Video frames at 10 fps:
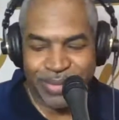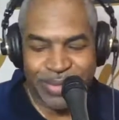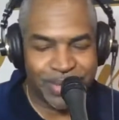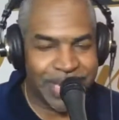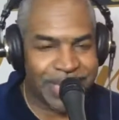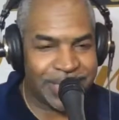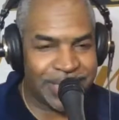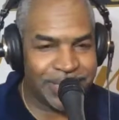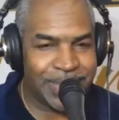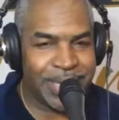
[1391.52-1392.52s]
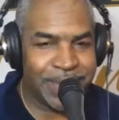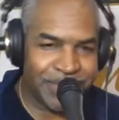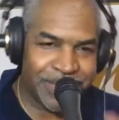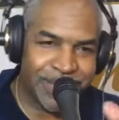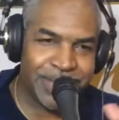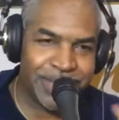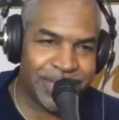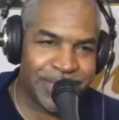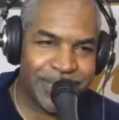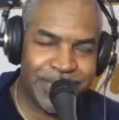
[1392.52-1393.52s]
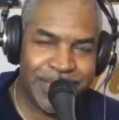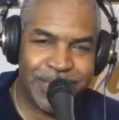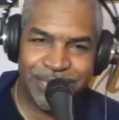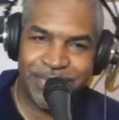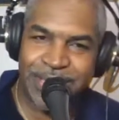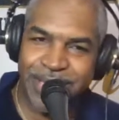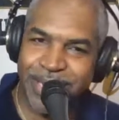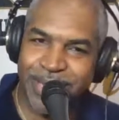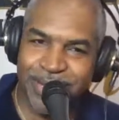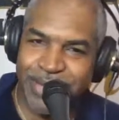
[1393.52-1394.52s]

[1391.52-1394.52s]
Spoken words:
So that's on the way. So those of you that do video,